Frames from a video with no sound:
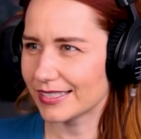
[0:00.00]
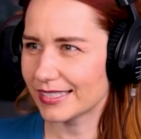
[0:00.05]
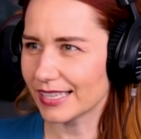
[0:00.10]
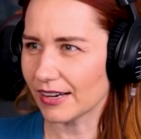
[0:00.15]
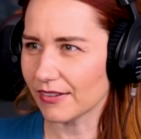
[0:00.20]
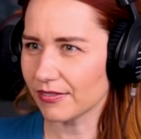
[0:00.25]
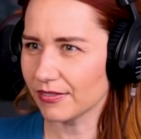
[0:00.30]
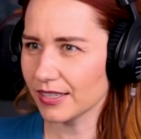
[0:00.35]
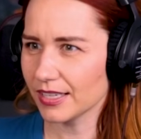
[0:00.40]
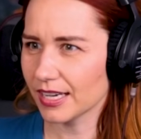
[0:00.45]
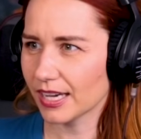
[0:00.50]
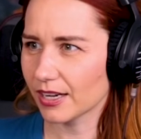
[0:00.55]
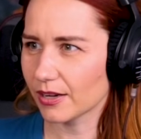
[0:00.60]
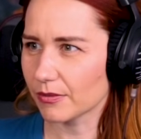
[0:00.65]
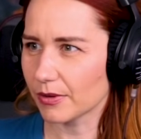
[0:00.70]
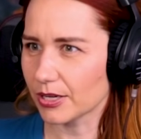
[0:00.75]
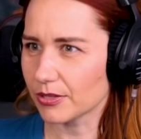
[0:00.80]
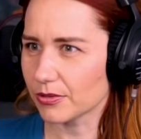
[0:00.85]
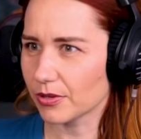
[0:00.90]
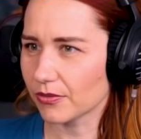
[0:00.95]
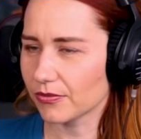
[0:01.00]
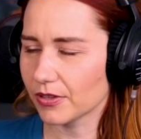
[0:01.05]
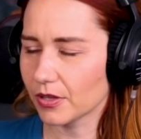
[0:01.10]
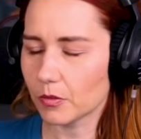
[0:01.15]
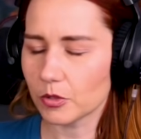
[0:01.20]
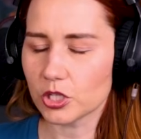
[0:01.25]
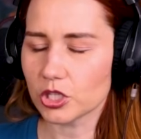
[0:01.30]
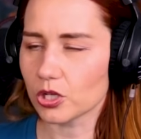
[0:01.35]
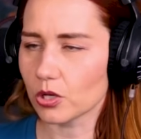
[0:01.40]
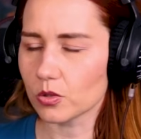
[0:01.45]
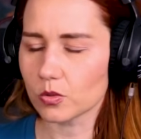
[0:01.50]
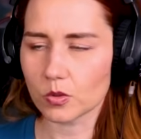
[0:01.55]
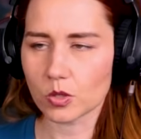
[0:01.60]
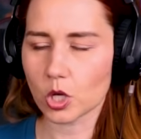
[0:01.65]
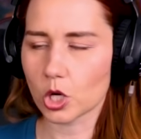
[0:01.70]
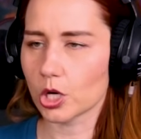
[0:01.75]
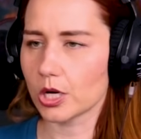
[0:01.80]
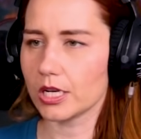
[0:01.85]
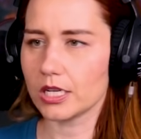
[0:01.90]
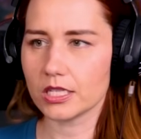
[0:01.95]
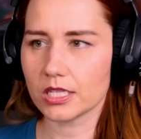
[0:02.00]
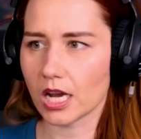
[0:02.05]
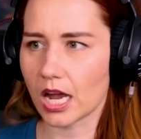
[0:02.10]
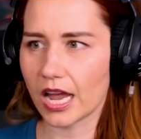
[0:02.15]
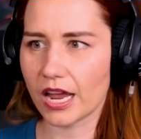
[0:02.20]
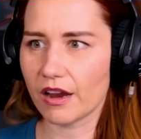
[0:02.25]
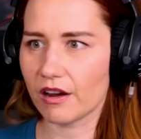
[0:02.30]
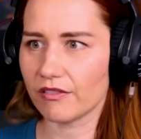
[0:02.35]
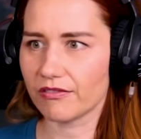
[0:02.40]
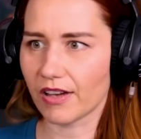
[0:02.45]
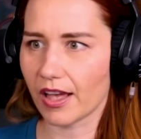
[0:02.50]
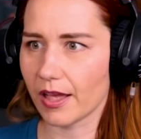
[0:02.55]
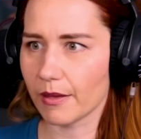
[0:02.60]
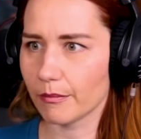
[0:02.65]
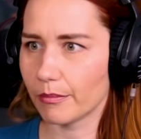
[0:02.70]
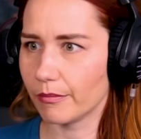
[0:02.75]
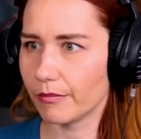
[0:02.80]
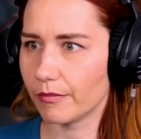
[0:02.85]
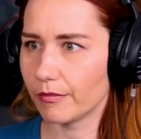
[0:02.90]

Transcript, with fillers: definitely got a retro feel, which goes with her entire vibe.